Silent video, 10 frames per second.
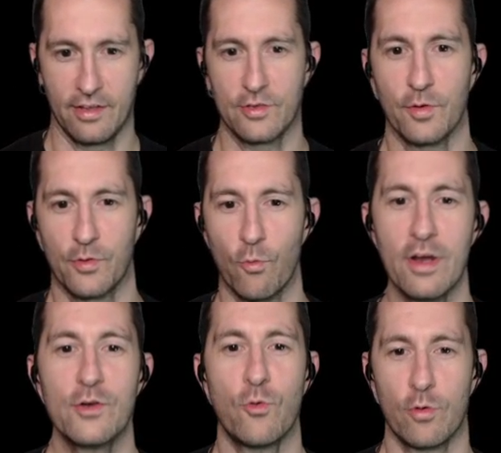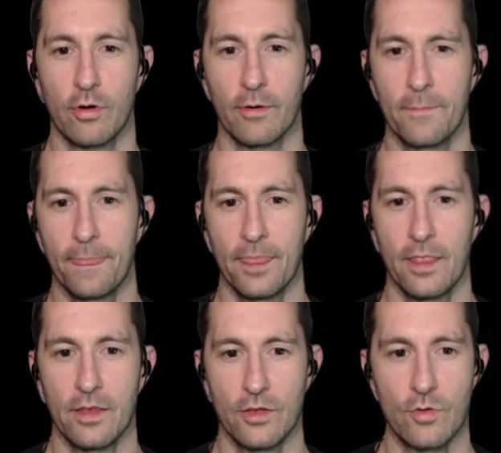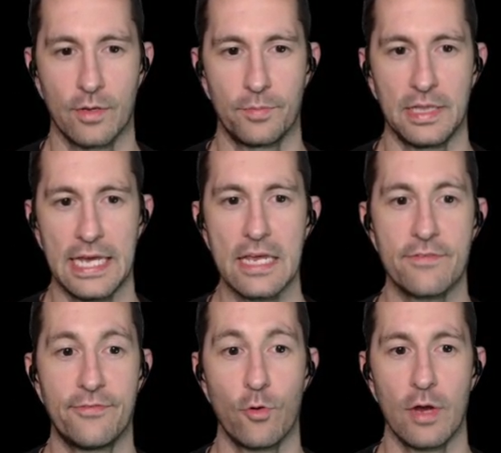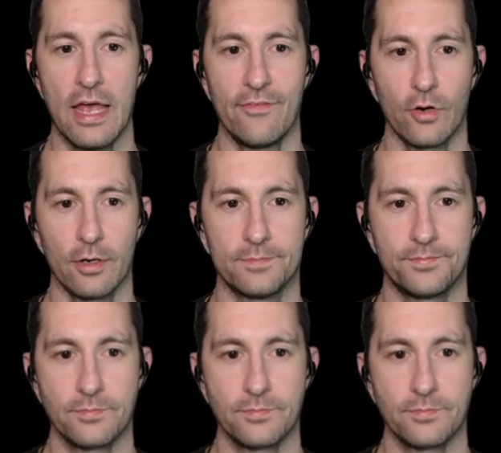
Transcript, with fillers: So with one quarter, You can play forever.